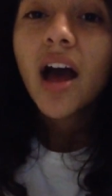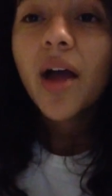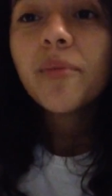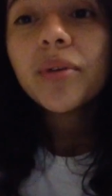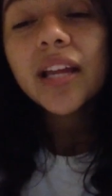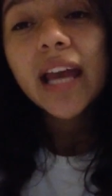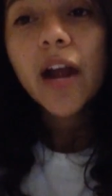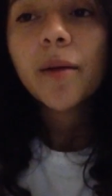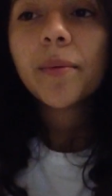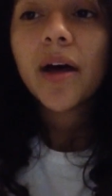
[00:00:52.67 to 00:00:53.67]
I really
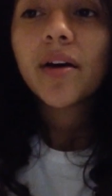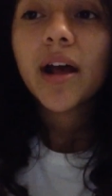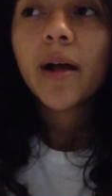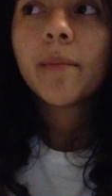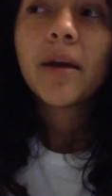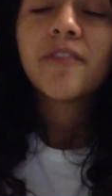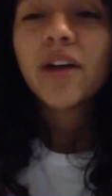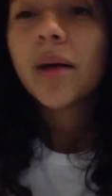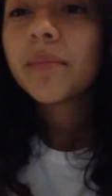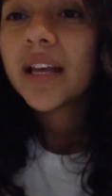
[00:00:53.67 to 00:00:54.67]
care about um, my
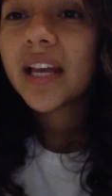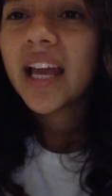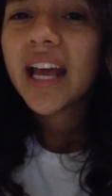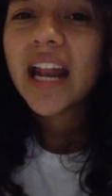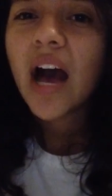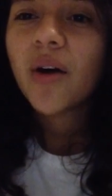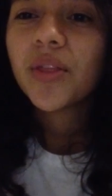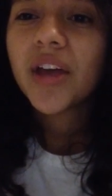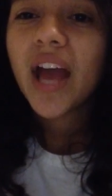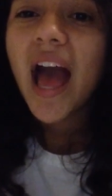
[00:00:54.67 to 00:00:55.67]
family and how
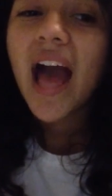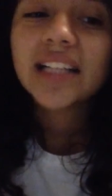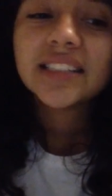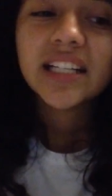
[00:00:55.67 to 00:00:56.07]
they act,